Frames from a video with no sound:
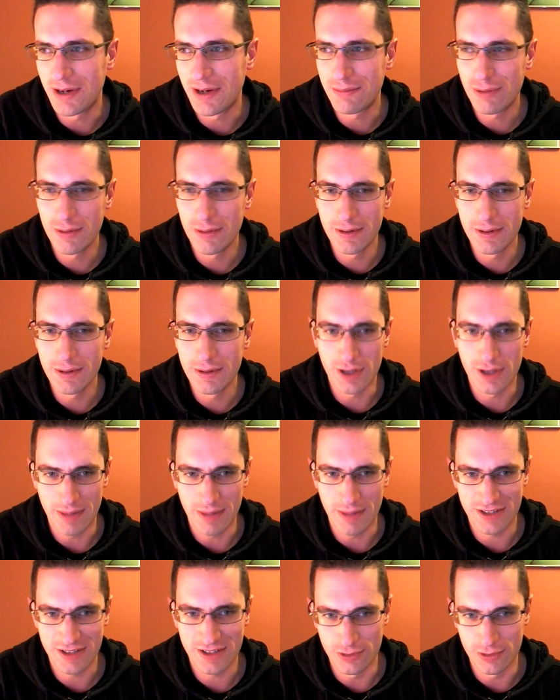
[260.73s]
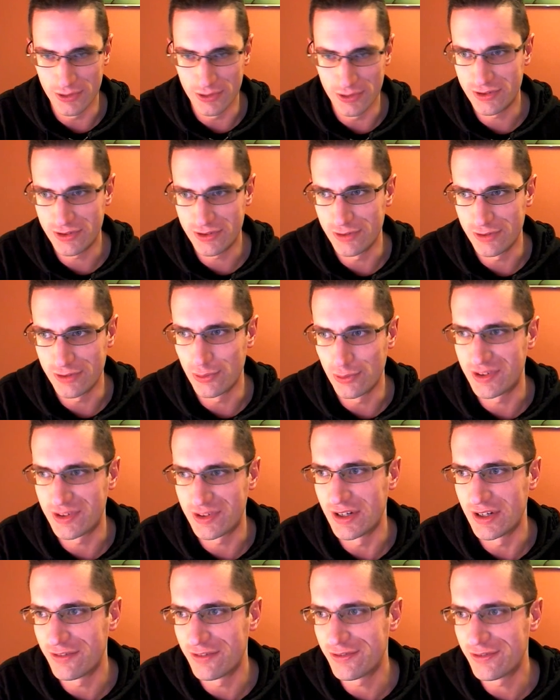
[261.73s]
But I probably will go back to Ubuntu
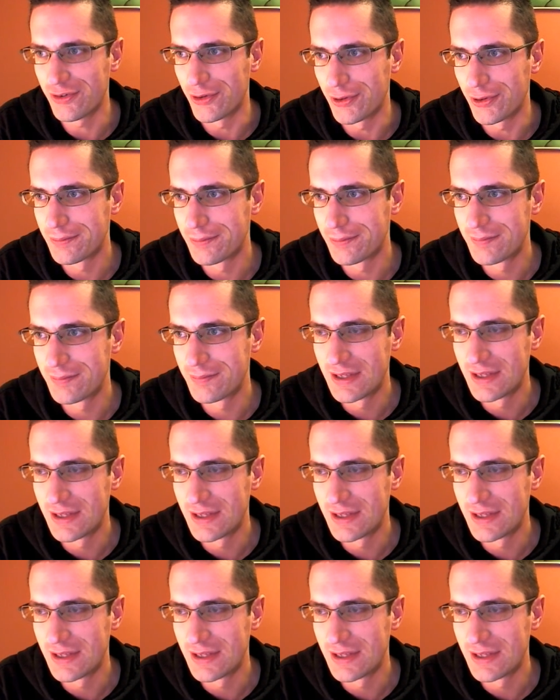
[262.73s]
14.04.